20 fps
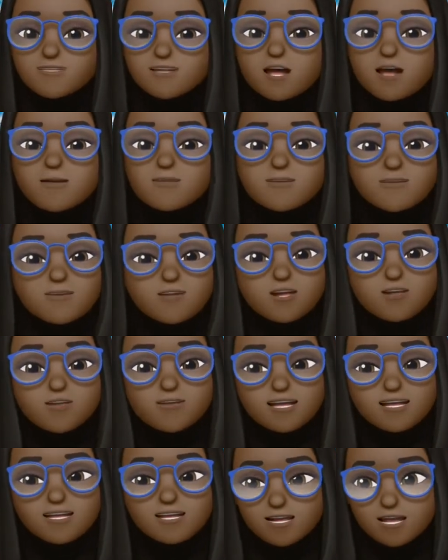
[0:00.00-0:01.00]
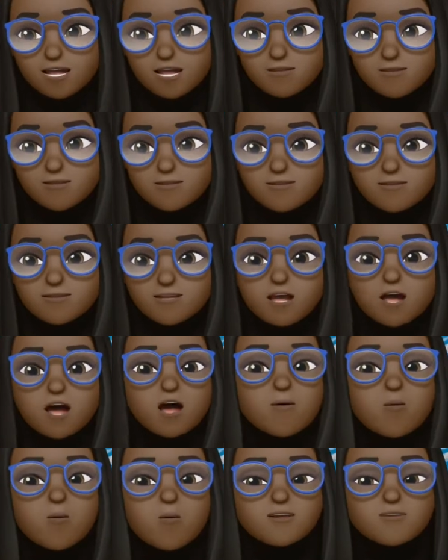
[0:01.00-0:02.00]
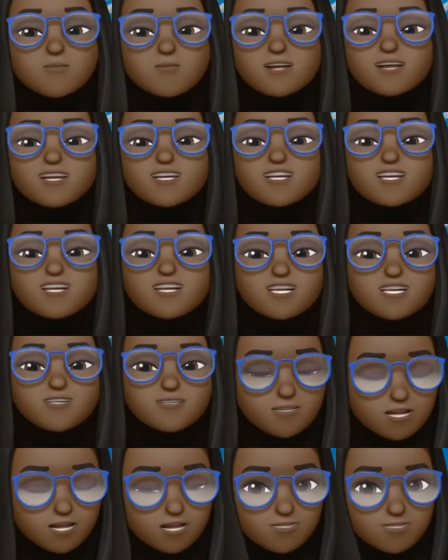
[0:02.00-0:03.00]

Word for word: Progress comes when we struggle.